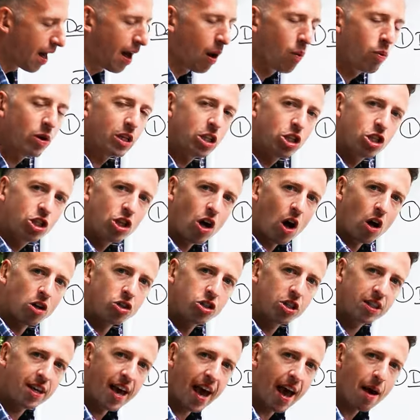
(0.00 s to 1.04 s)
And we start
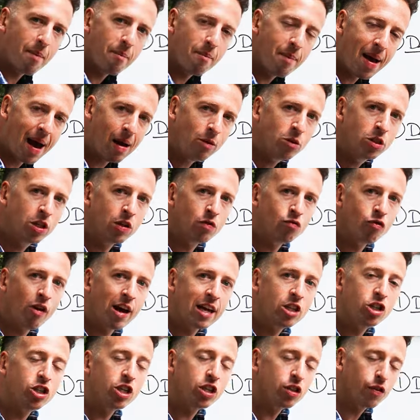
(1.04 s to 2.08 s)
to get mountain
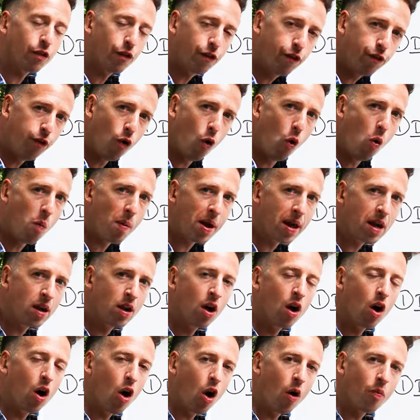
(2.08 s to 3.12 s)
ranges forming
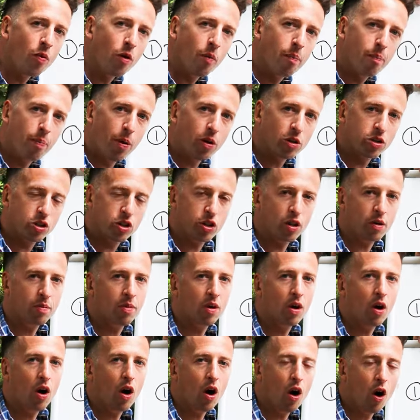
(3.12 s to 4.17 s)
on the
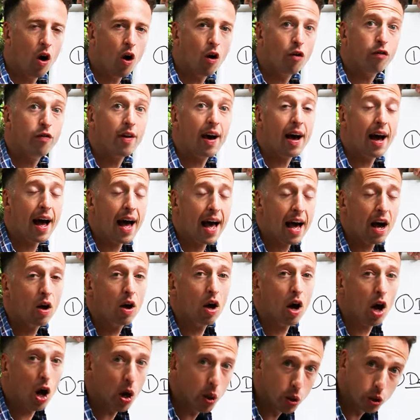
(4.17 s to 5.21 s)
bottom of
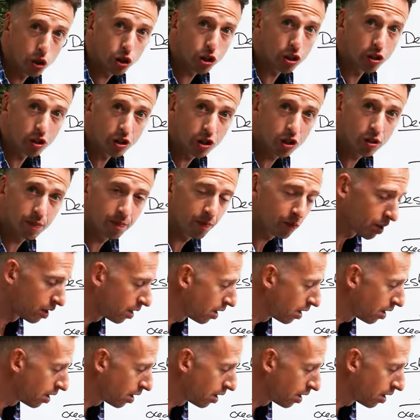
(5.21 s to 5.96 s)
our oceans.